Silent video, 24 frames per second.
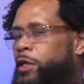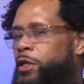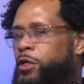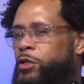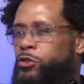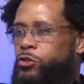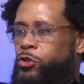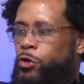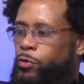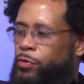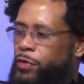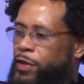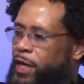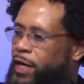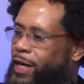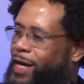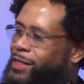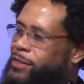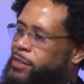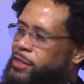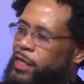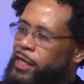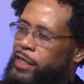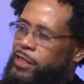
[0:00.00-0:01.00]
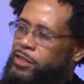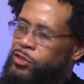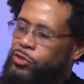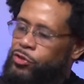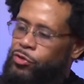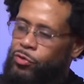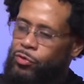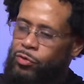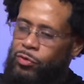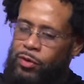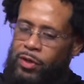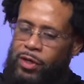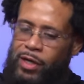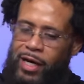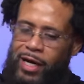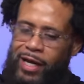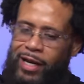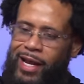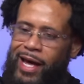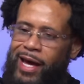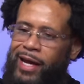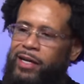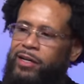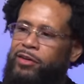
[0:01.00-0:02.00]
So then I say to a
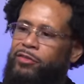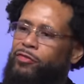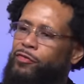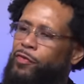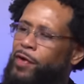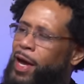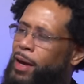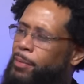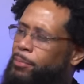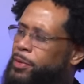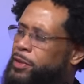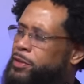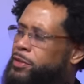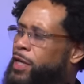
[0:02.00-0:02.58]
lot of the families,